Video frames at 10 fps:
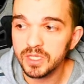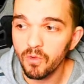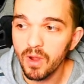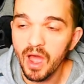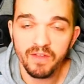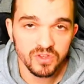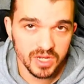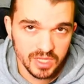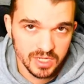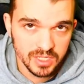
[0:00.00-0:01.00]
So
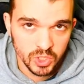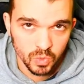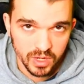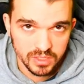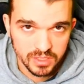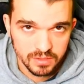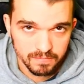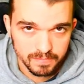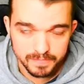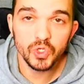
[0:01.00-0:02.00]
after getting these ones,
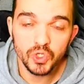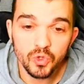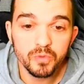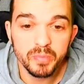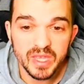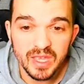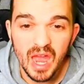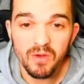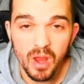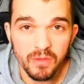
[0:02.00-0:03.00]
you should
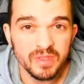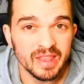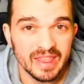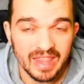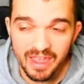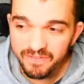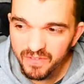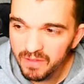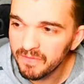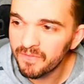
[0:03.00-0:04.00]
be around
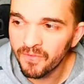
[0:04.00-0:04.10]
level